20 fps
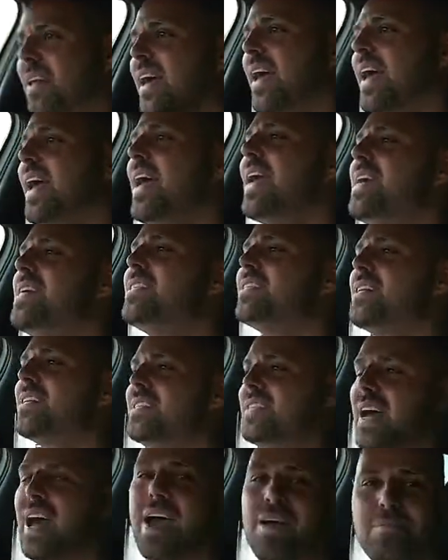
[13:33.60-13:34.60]
Easy as
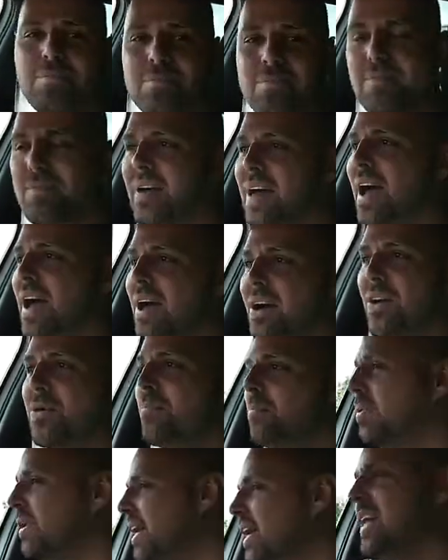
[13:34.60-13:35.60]
that,
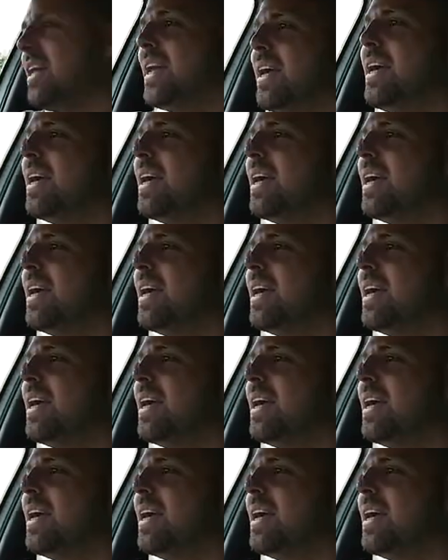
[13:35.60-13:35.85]
completely